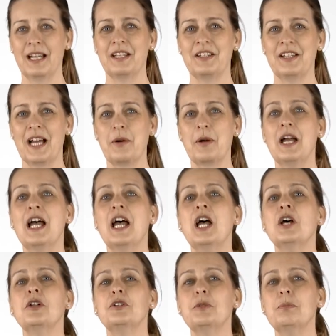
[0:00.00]
Now,
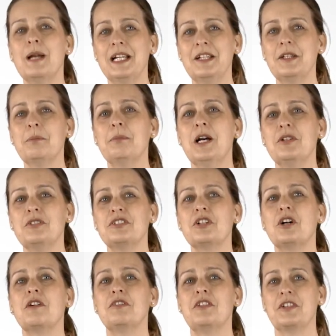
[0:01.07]
to make the most
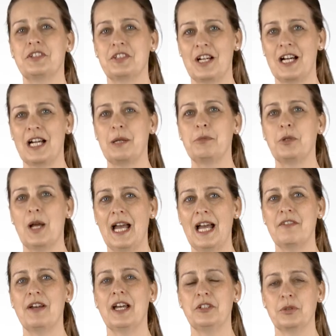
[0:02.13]
of the time you
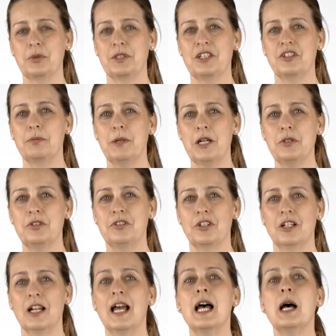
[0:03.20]
have at your
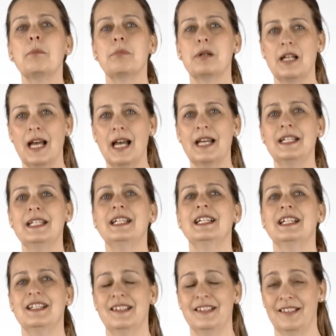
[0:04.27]
disposal, planning
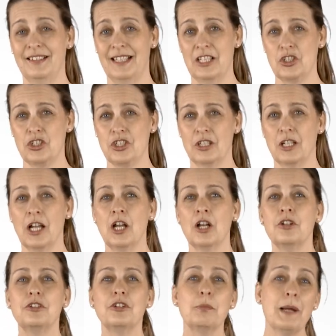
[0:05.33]
is essential,
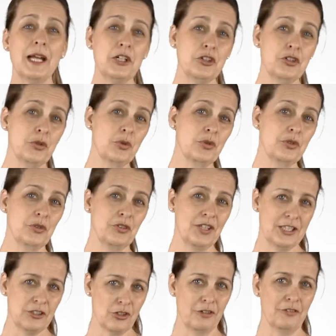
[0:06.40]
so make sure you
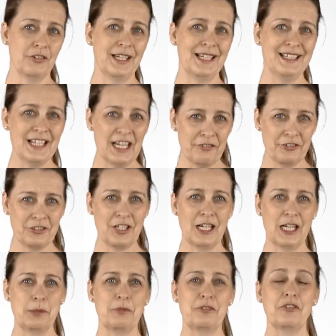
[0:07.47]
set off enough
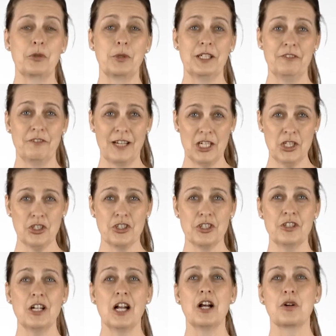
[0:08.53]
time for
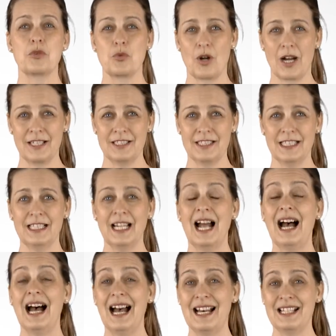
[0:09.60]
invention, writing,
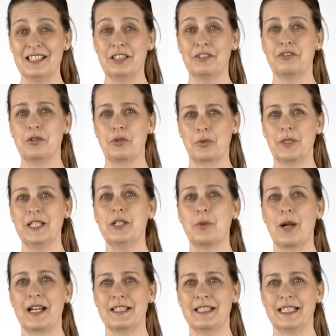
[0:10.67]
and for
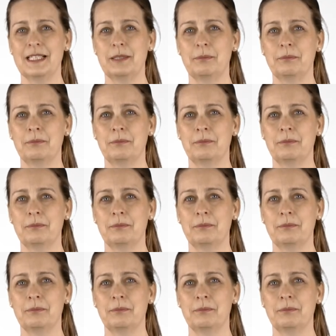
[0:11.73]
rewriting.